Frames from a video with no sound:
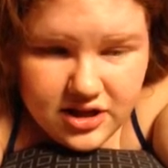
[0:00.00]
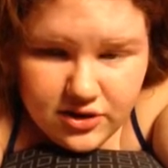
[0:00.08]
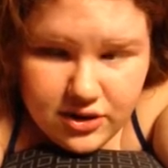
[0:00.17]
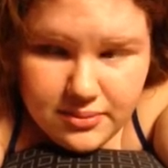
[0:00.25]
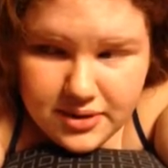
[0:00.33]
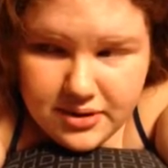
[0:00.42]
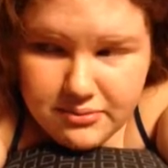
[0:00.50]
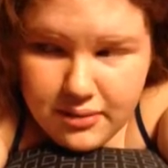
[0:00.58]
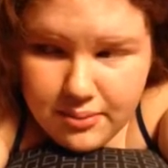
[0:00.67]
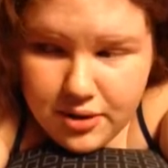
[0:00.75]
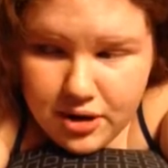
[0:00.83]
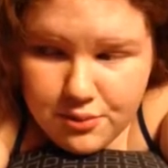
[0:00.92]
No, I mean,
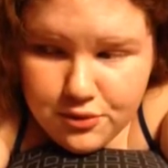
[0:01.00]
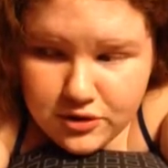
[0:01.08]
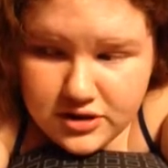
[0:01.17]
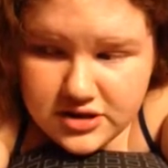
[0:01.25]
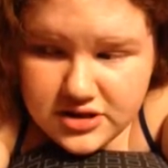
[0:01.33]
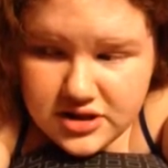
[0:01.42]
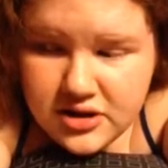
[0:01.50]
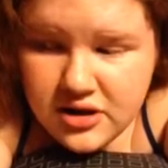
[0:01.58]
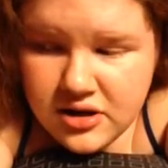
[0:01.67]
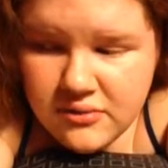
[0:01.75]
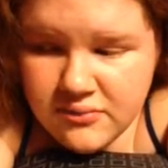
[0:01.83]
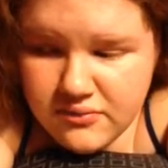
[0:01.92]
my mom works
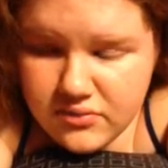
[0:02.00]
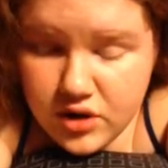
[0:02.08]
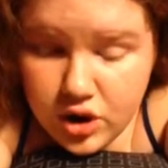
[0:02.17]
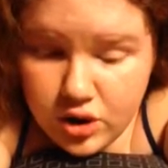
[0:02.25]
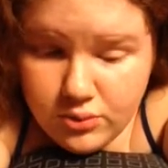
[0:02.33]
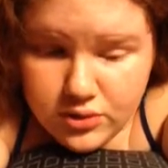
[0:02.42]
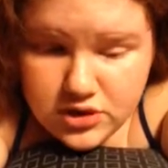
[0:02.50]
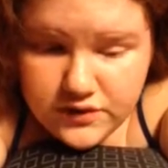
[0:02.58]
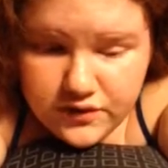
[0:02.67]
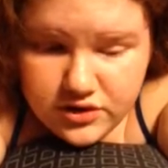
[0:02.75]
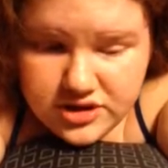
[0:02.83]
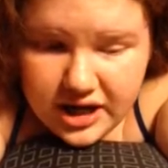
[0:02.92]
almost
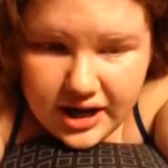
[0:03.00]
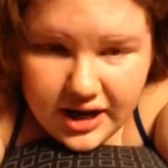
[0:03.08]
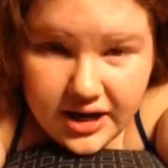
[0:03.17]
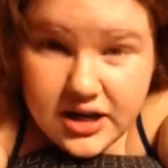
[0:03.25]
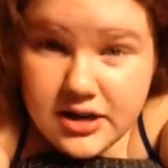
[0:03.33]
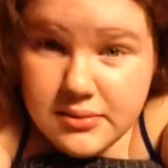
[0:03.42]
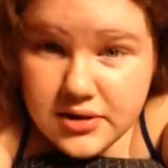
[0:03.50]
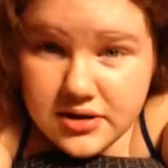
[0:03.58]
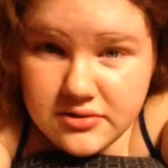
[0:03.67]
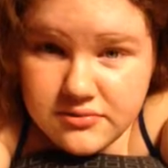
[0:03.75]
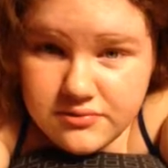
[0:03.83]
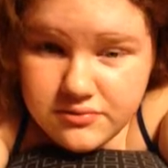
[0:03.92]
full time
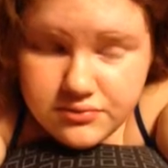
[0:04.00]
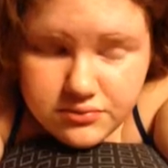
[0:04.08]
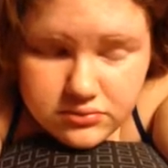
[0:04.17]
and